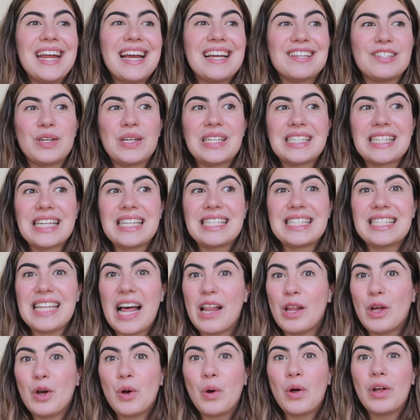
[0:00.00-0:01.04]
as long as it's
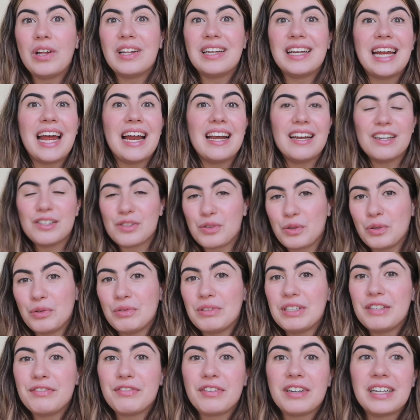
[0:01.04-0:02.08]
salon quality and it's
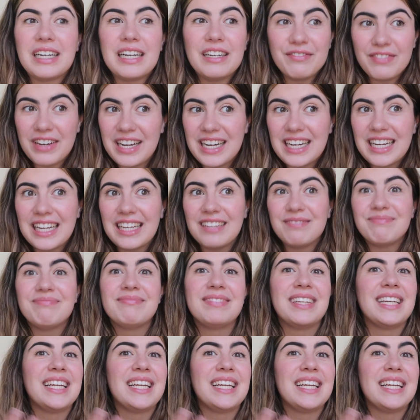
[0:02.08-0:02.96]
cruelty free and vegan.